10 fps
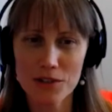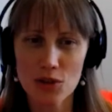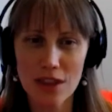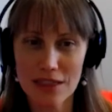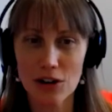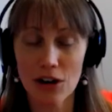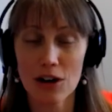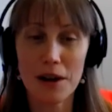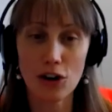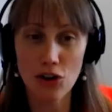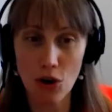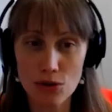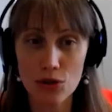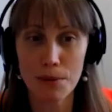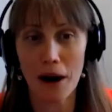so that they're going to be our
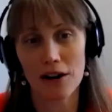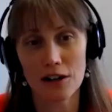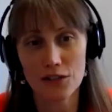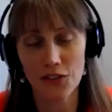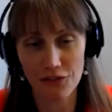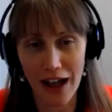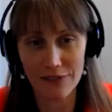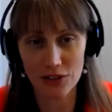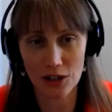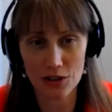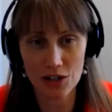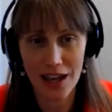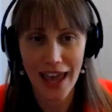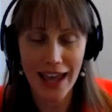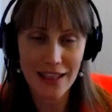go-to partners for 5 years.
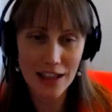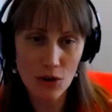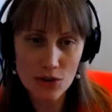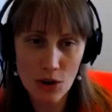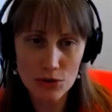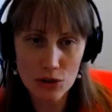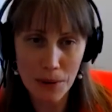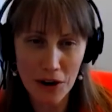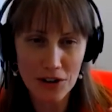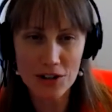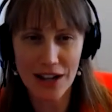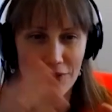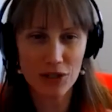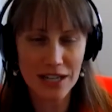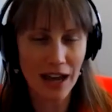And then those go-to partners,
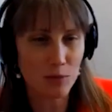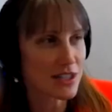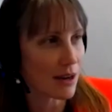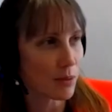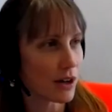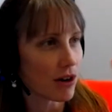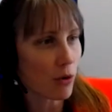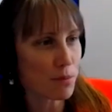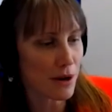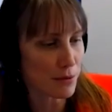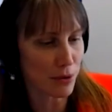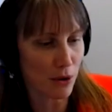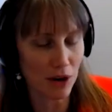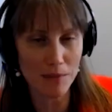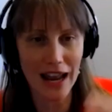every time we say, we're going to open up a
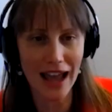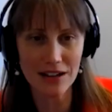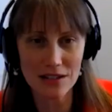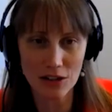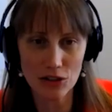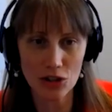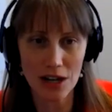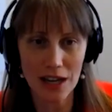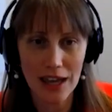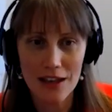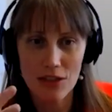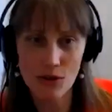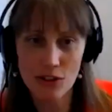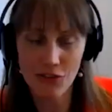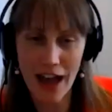program in X country,
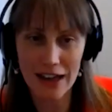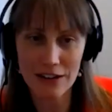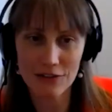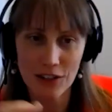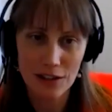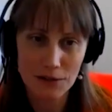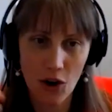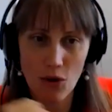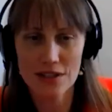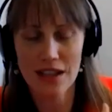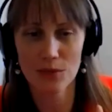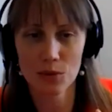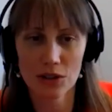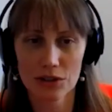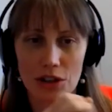those 5 folks then
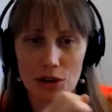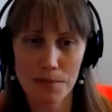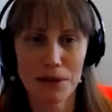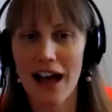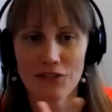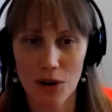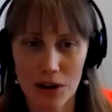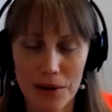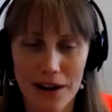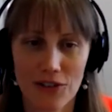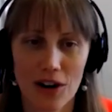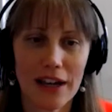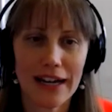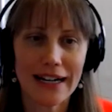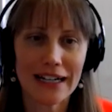will, you know, apply for it or whatever,